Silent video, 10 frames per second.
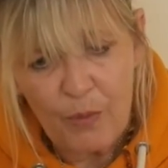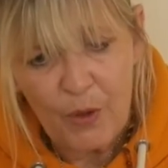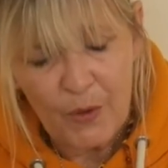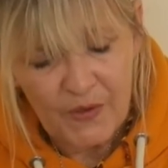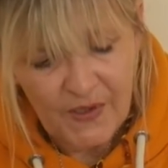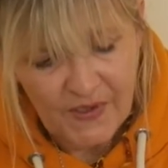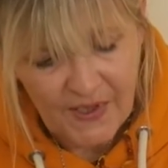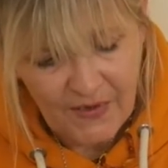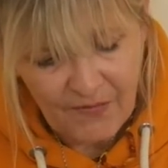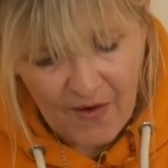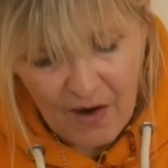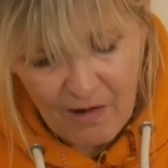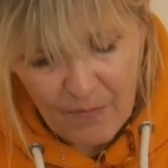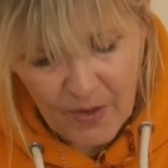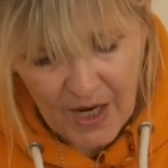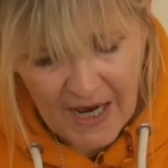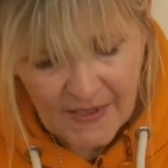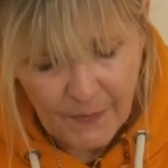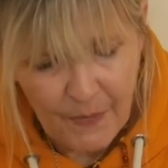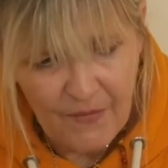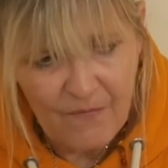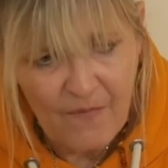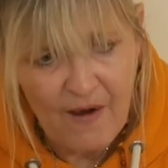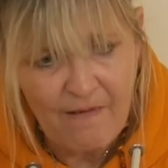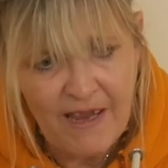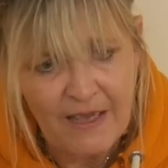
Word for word: person's environment has been very